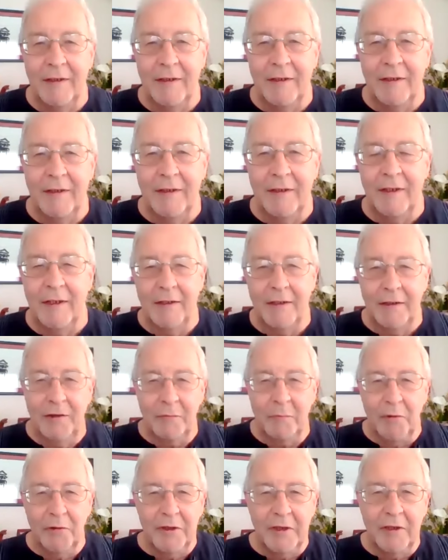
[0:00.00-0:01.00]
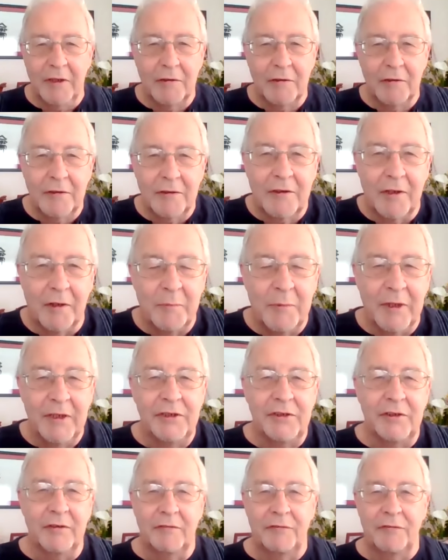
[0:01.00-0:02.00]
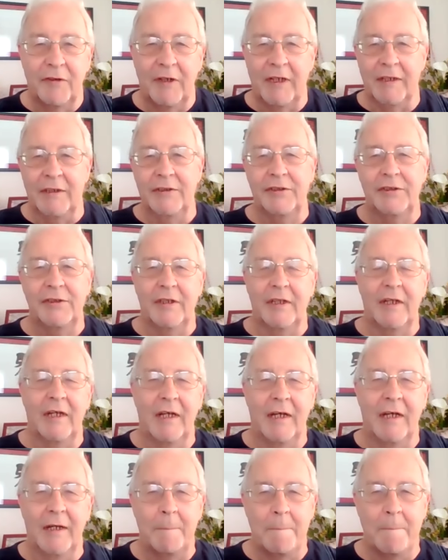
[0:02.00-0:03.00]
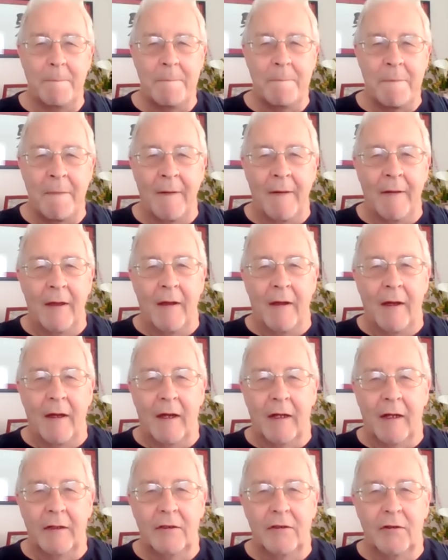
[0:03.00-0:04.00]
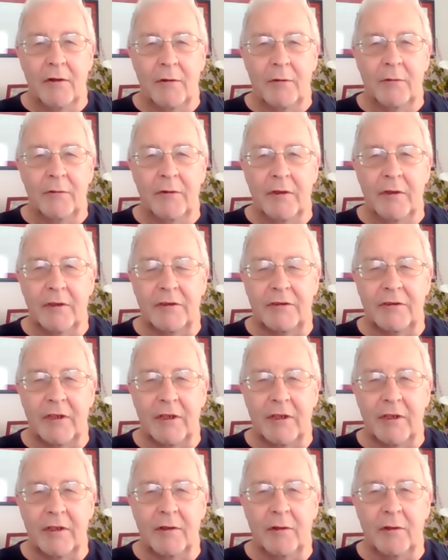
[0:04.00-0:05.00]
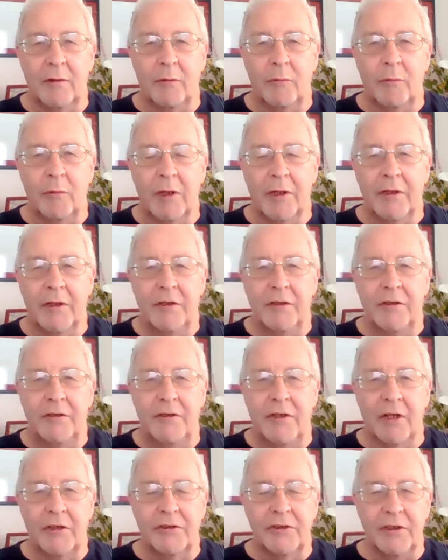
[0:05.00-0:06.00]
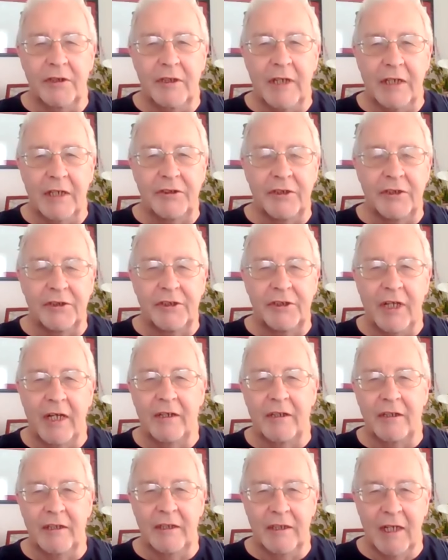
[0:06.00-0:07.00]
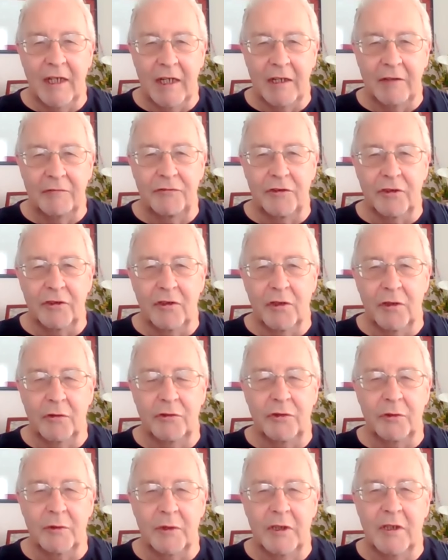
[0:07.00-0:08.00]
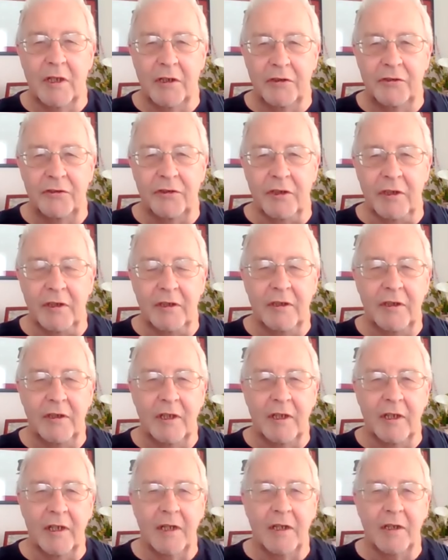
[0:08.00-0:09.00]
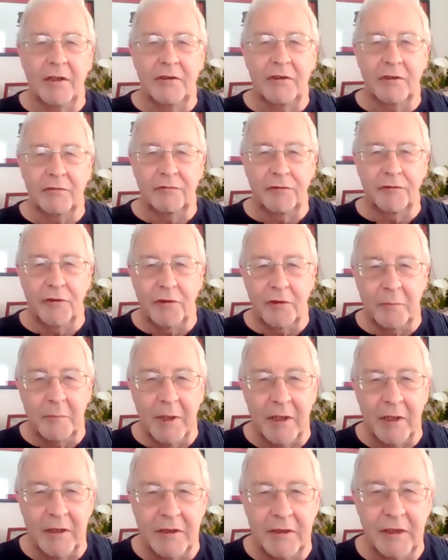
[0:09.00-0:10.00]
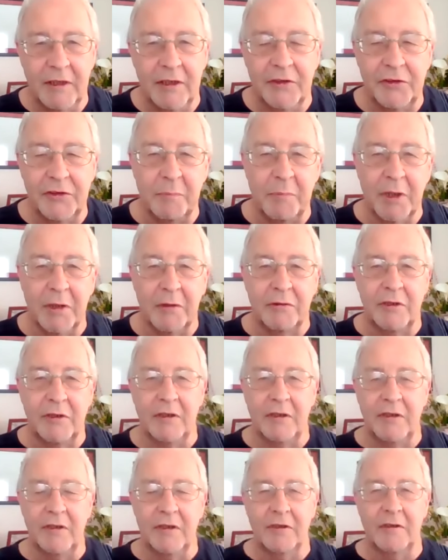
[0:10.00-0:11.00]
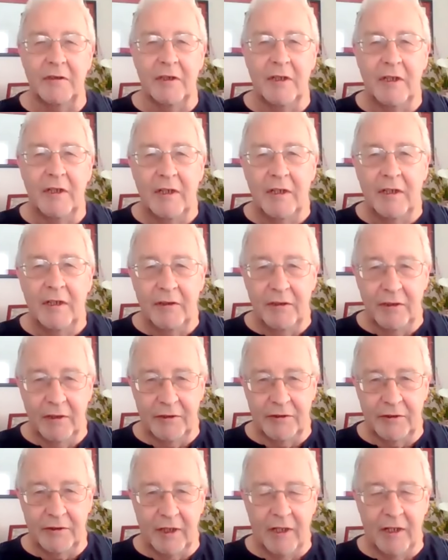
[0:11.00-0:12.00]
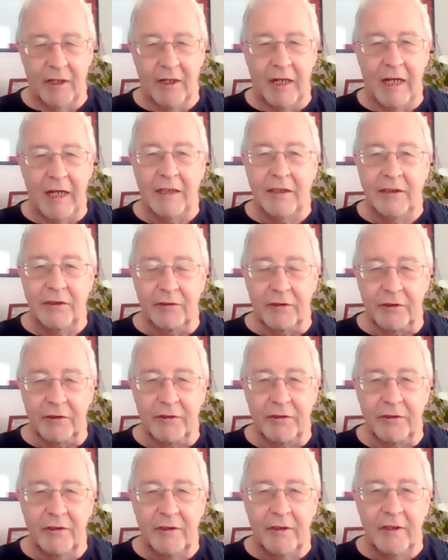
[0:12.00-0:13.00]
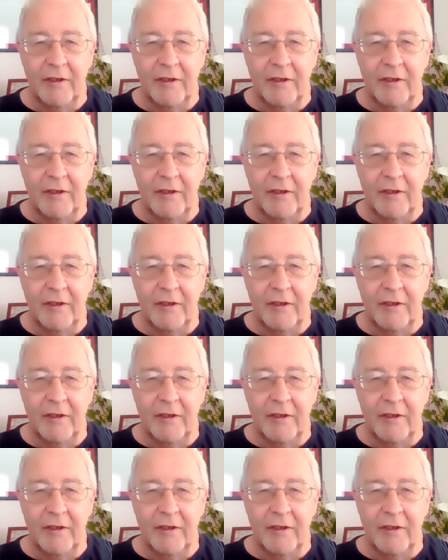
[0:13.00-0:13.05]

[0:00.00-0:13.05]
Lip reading: Good morning, all comrades and friends. I know that one doesn't necessarily have to go to a country to form ideas about it that are accurate